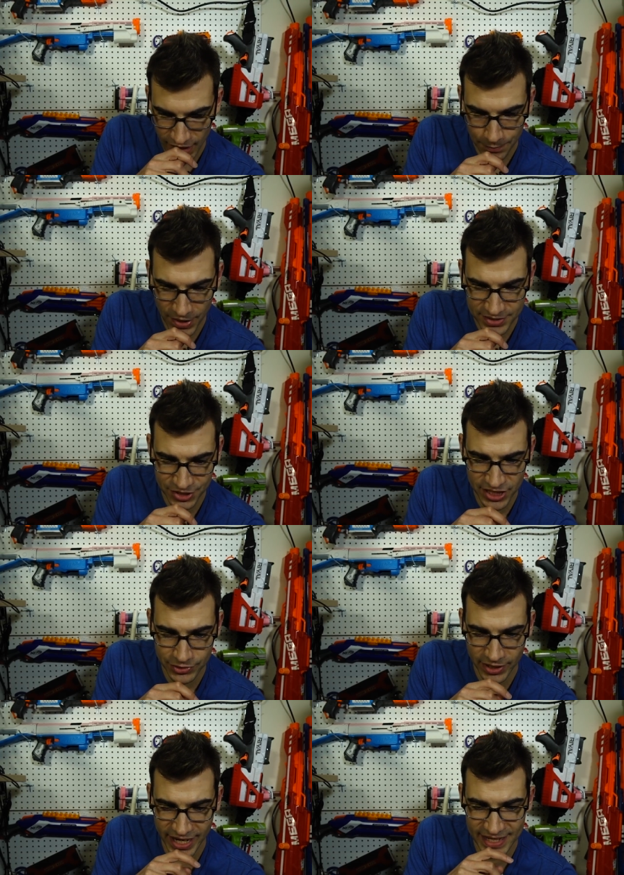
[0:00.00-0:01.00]
Uprising
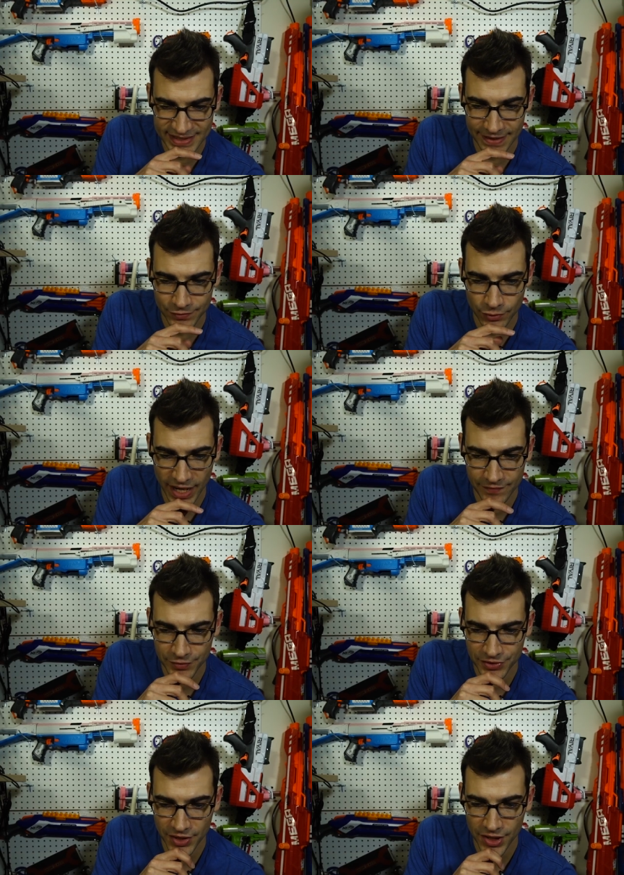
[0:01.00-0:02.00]
Shadow Dragon asks, have you
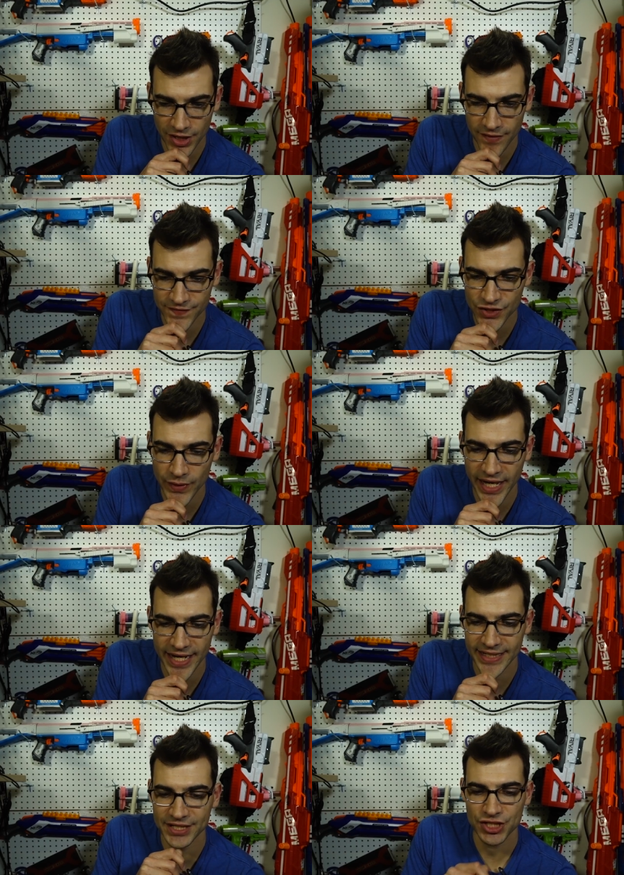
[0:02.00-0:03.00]
ever thought of doing
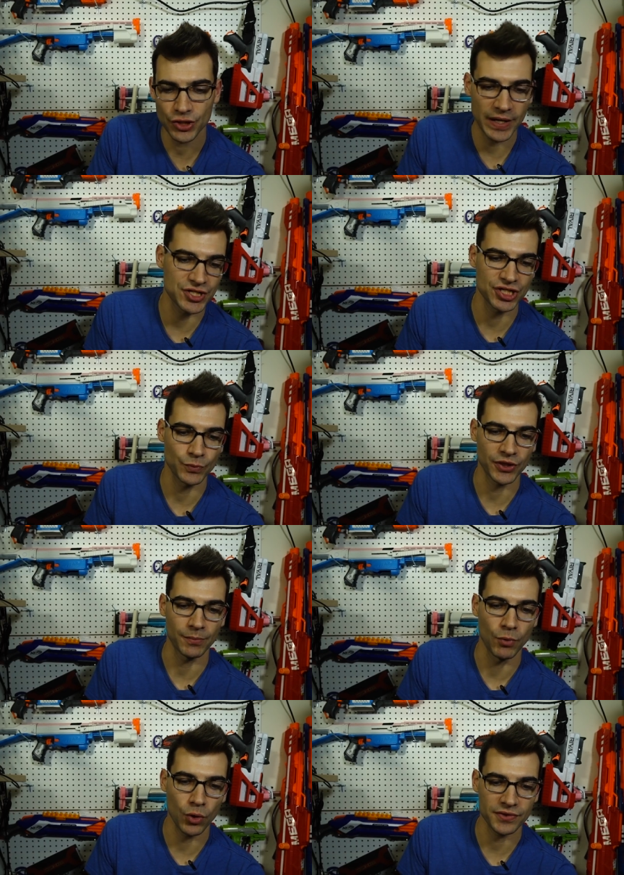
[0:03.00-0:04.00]
an integration with
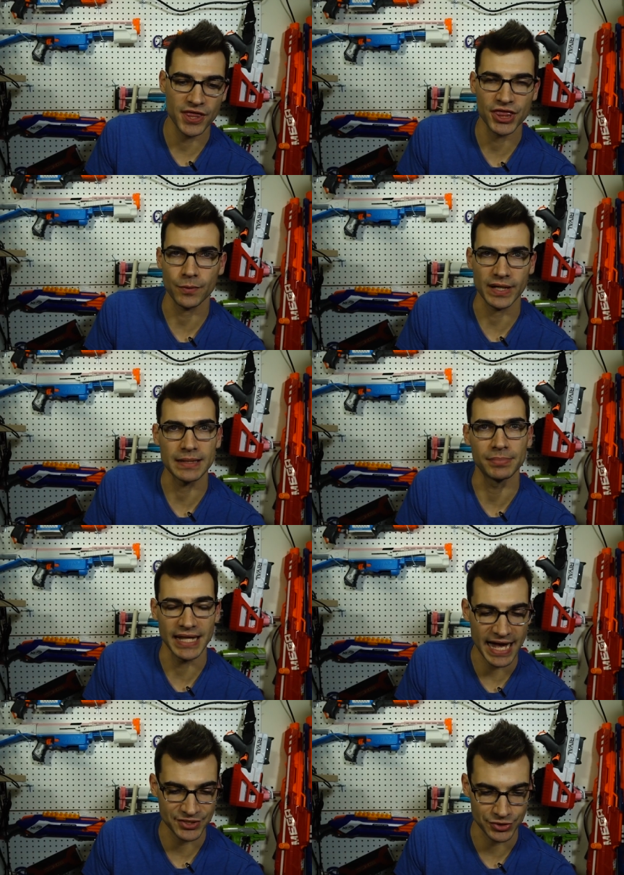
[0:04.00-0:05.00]
more than three
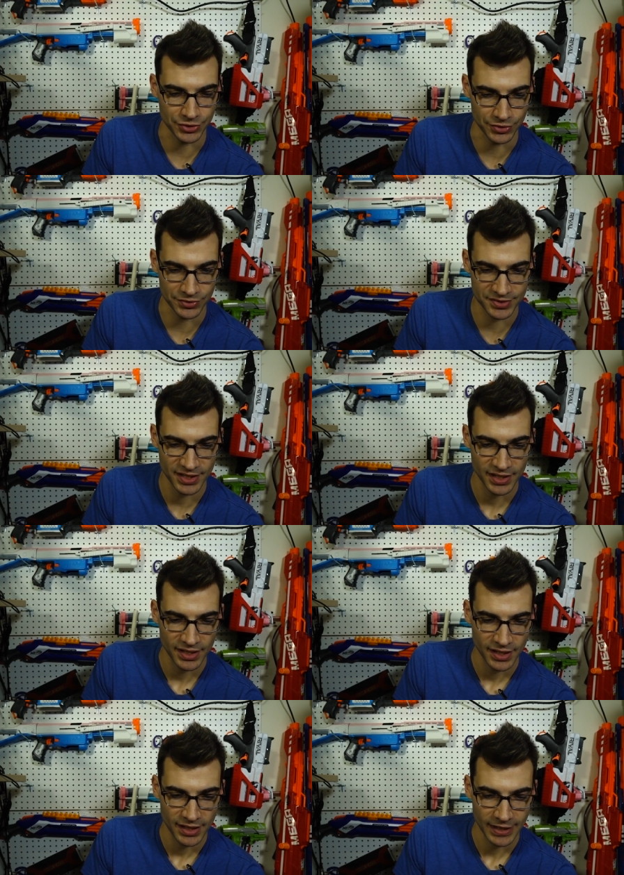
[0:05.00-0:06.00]
blasters?
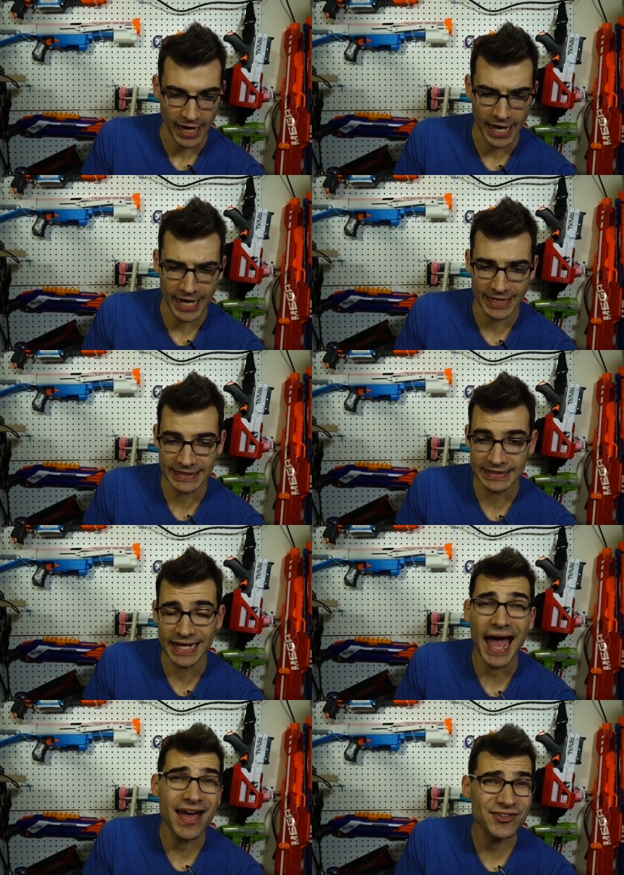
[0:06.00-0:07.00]
Uh,
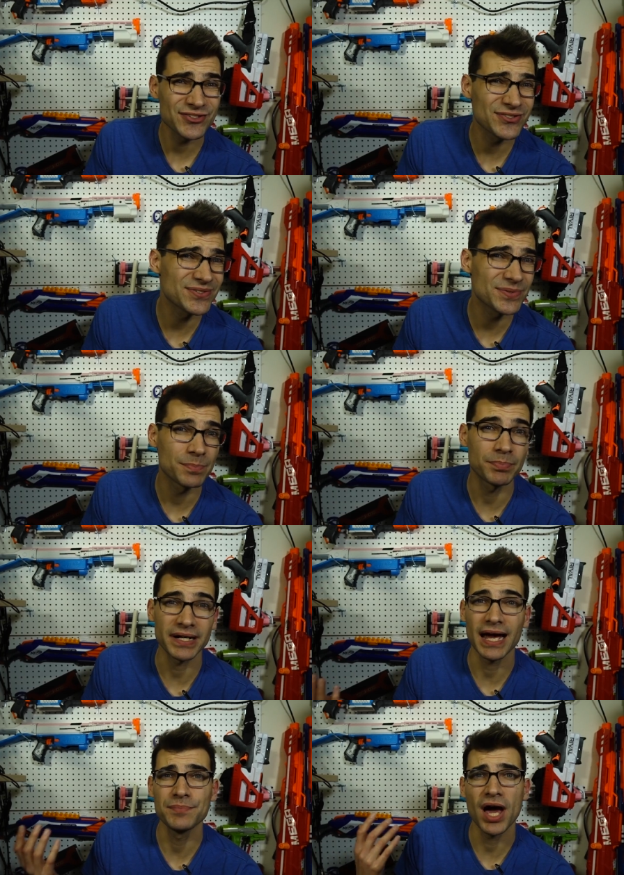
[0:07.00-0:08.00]
yes, but
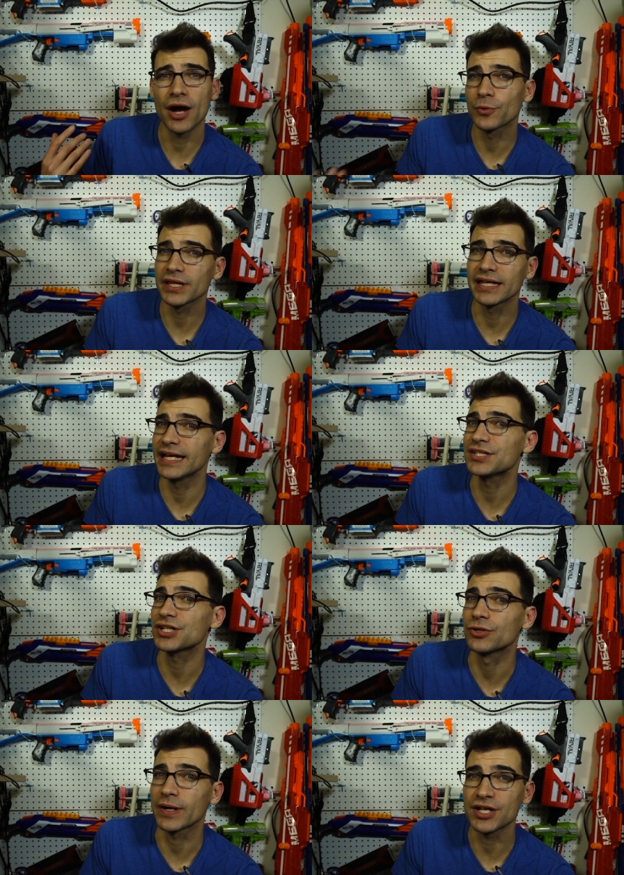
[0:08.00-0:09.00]
I'm not really an
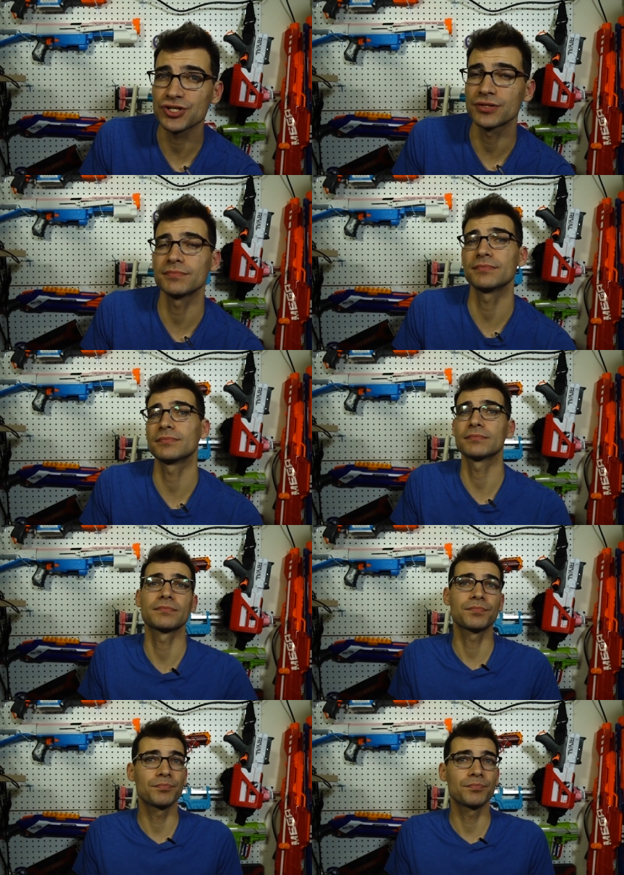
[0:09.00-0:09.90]
integration.